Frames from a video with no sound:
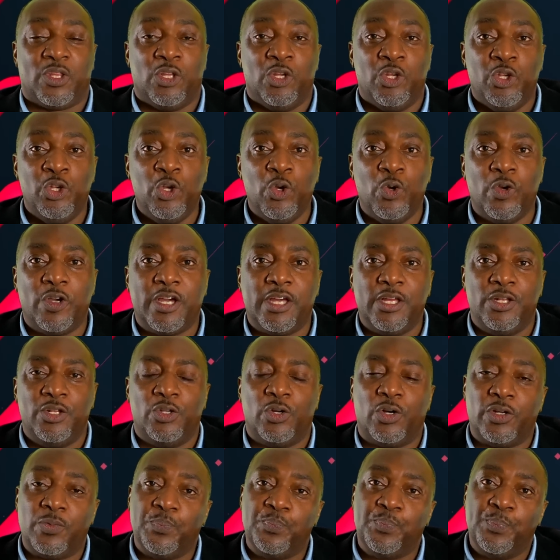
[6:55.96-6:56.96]
You
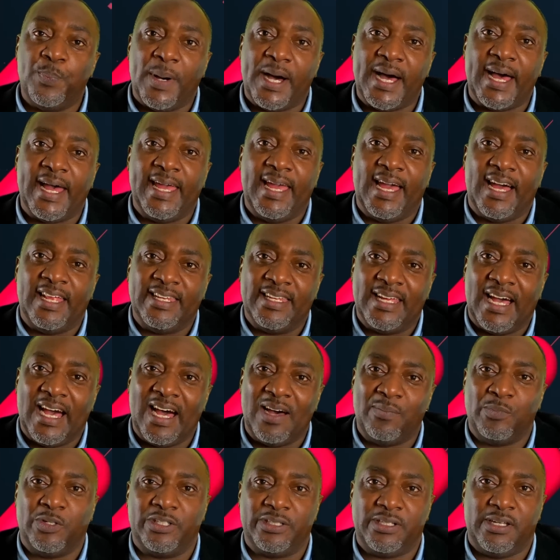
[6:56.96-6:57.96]
cannot buy an
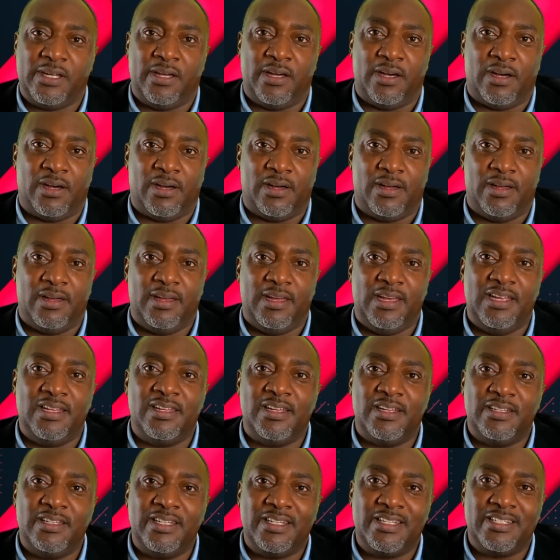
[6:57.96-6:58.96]
armored car in
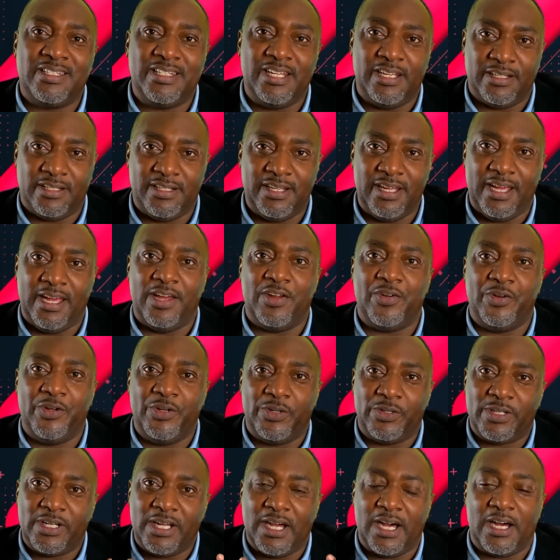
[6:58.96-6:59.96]
a
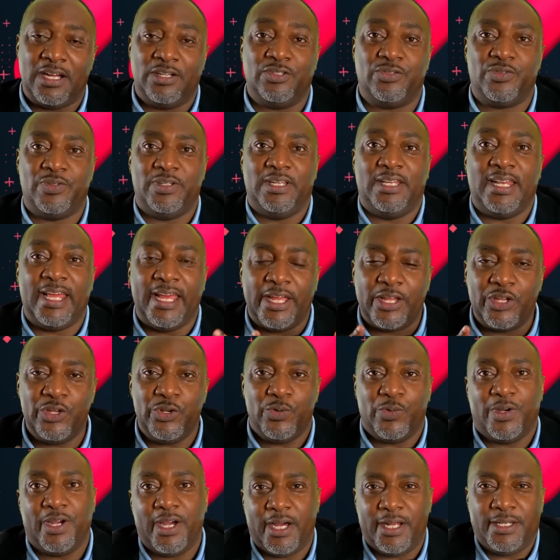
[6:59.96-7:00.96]
dictatorial country like
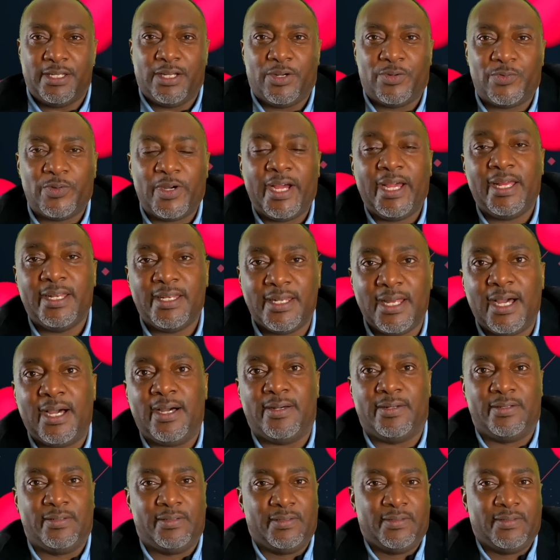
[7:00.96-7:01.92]
Uganda right now.